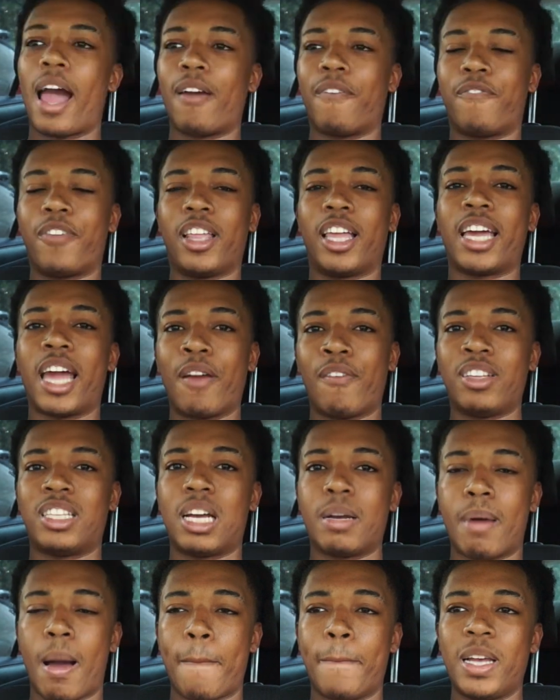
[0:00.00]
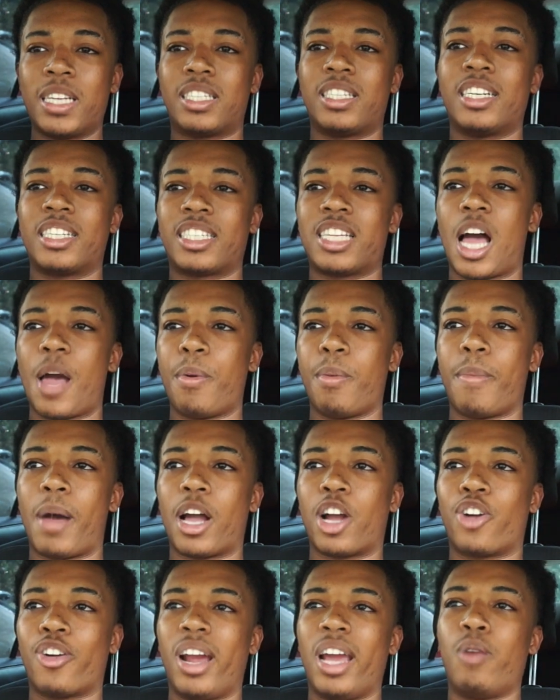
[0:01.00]
I felt like every time I missed an assignment,
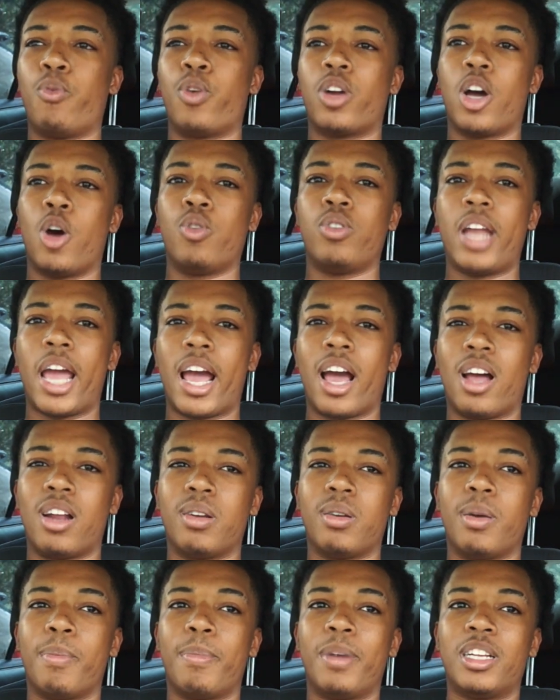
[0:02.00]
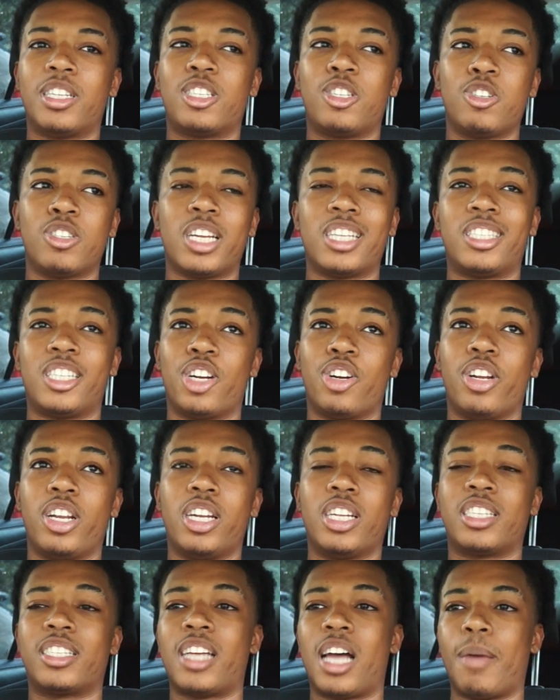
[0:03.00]
my grade would go down, but as soon as I turned in
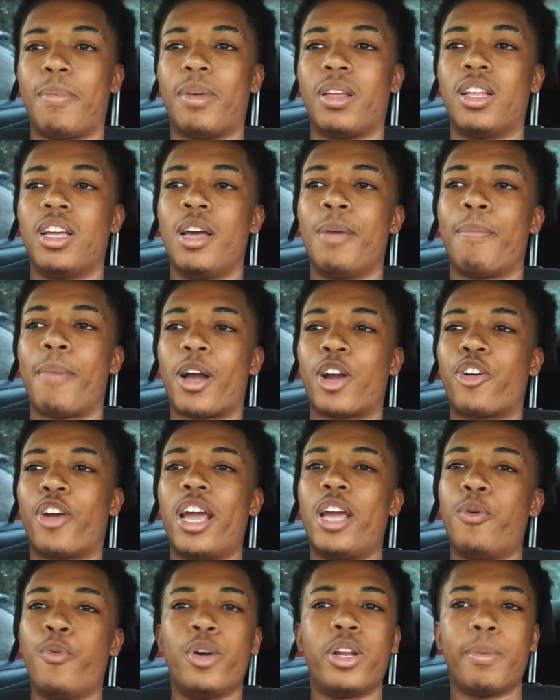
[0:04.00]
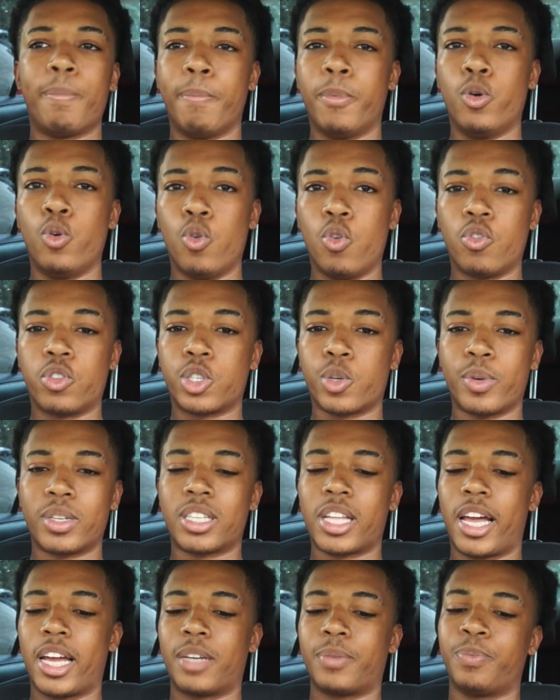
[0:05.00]
an assignment, my grade wouldn't move. So it's
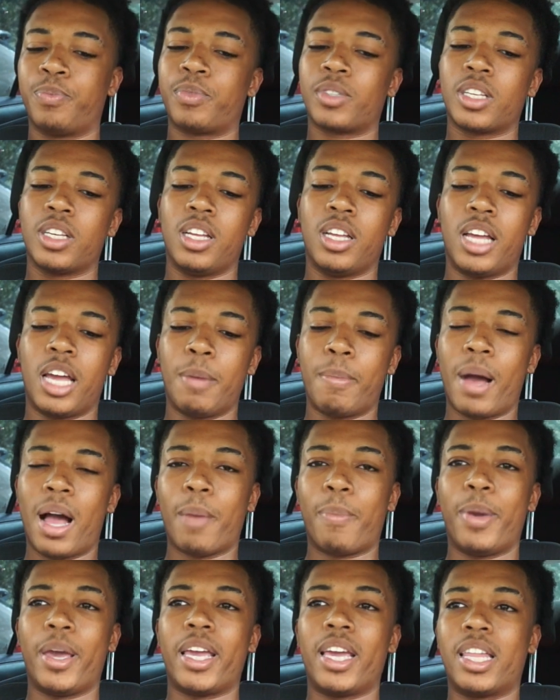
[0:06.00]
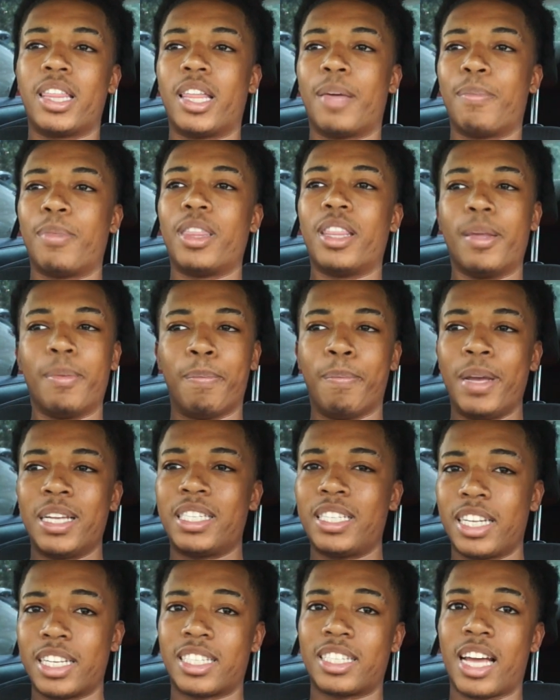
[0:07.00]
like, in my opinion, the
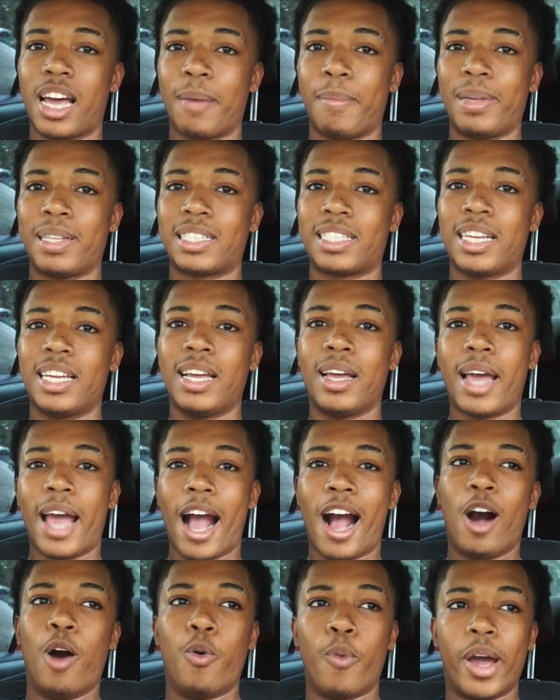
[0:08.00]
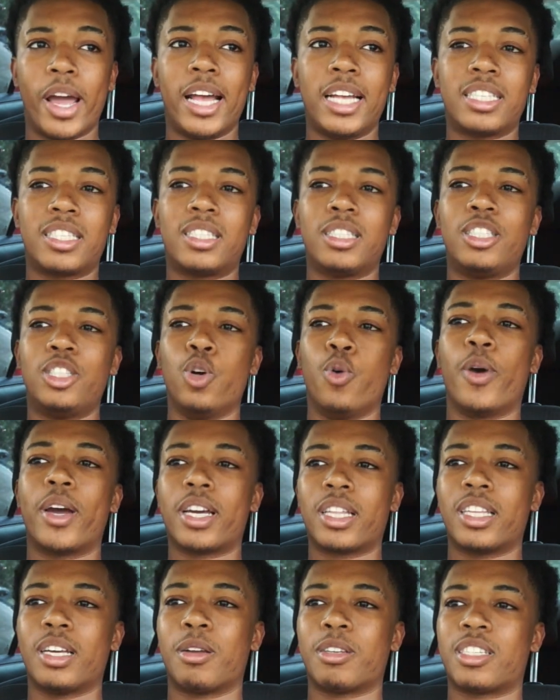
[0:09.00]
missing assignments outweighs
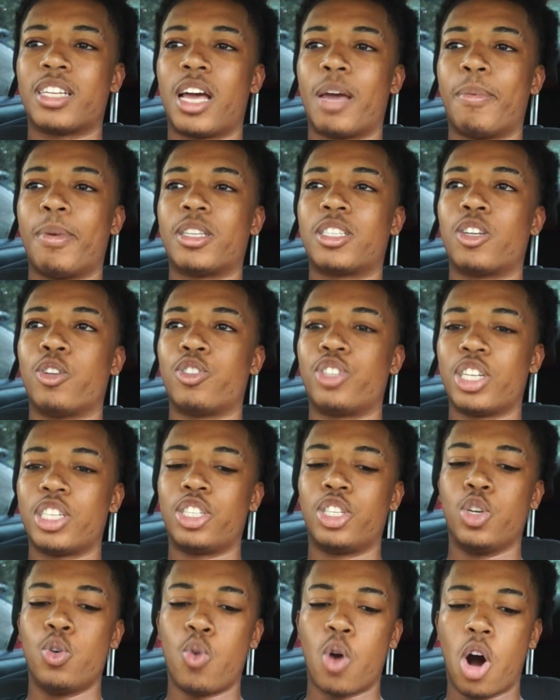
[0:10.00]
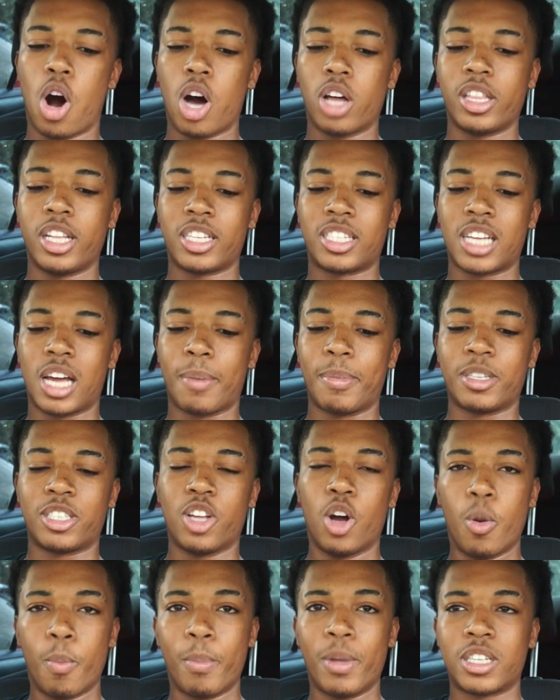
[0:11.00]
doing the assignment. So just do all the assignments.
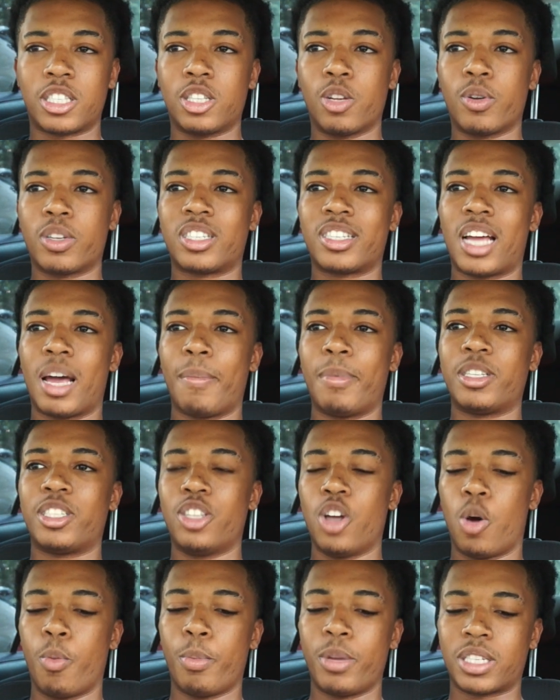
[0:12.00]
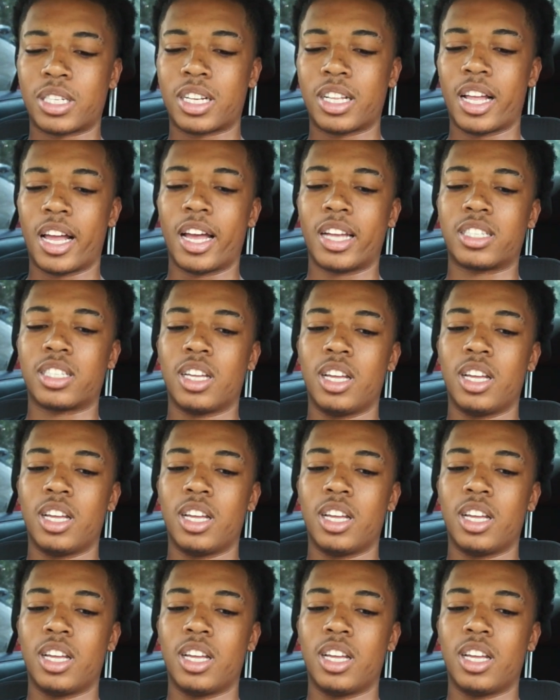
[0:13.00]
Don't miss no assignments. Don't miss class.